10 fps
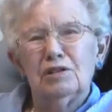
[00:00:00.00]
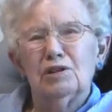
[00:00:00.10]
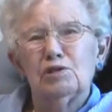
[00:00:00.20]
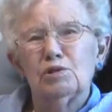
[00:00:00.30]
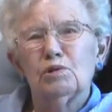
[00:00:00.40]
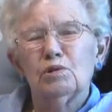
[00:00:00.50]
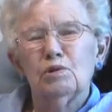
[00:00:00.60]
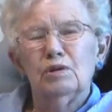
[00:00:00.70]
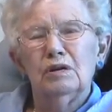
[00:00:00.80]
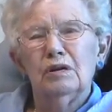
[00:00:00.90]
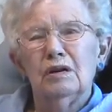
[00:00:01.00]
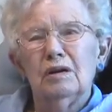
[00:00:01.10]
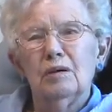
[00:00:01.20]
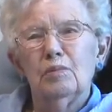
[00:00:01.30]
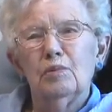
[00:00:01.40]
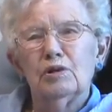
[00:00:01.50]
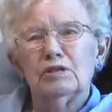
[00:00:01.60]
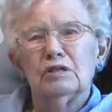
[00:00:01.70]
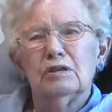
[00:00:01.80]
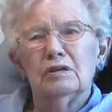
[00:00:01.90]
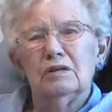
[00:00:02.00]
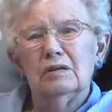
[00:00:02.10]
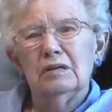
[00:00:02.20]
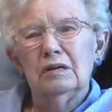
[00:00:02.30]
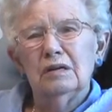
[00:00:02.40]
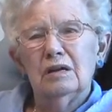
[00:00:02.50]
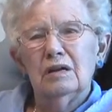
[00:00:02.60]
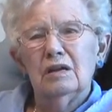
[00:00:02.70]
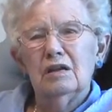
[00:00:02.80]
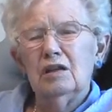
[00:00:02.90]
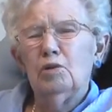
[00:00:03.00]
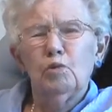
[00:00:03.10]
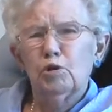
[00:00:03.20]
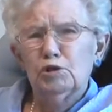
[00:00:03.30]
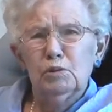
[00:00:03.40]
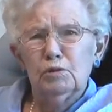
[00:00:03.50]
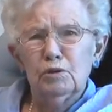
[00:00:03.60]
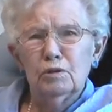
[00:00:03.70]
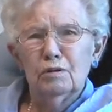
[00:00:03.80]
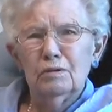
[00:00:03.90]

That's true. But he worshipped her.